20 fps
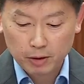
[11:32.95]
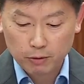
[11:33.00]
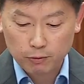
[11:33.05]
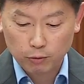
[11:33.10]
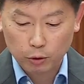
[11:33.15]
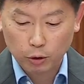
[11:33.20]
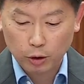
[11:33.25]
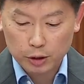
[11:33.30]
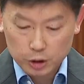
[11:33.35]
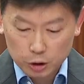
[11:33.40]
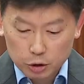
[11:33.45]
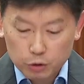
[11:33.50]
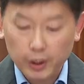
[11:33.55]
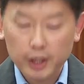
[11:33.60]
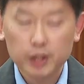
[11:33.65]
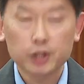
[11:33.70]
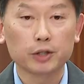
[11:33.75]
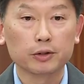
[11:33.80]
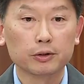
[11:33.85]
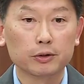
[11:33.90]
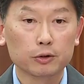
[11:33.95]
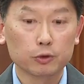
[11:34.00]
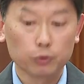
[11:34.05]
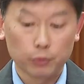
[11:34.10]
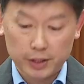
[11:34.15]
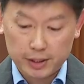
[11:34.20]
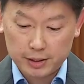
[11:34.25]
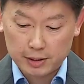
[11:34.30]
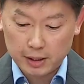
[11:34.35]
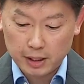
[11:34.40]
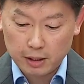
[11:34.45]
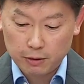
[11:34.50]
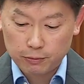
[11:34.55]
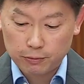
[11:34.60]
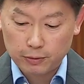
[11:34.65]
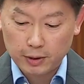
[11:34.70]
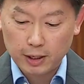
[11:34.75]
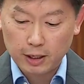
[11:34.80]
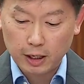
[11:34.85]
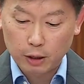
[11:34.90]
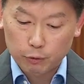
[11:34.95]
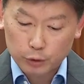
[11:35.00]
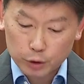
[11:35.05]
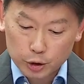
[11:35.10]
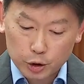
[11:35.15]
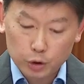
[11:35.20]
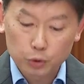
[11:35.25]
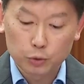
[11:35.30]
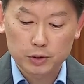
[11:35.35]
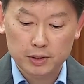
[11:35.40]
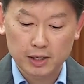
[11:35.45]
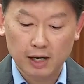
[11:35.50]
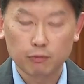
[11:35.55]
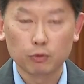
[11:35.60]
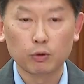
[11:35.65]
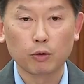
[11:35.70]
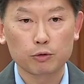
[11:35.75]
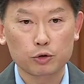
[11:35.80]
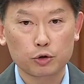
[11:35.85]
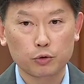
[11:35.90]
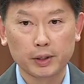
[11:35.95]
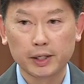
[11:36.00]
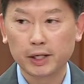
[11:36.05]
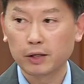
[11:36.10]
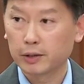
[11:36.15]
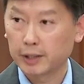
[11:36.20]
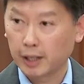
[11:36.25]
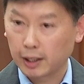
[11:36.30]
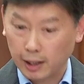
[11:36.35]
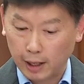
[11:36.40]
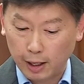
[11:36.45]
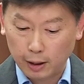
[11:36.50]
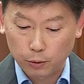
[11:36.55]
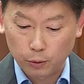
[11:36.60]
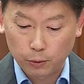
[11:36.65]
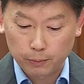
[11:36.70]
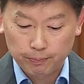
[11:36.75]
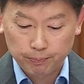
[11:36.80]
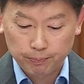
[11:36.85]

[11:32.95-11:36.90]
for consideration to receive a reduced level of screening on their cargo.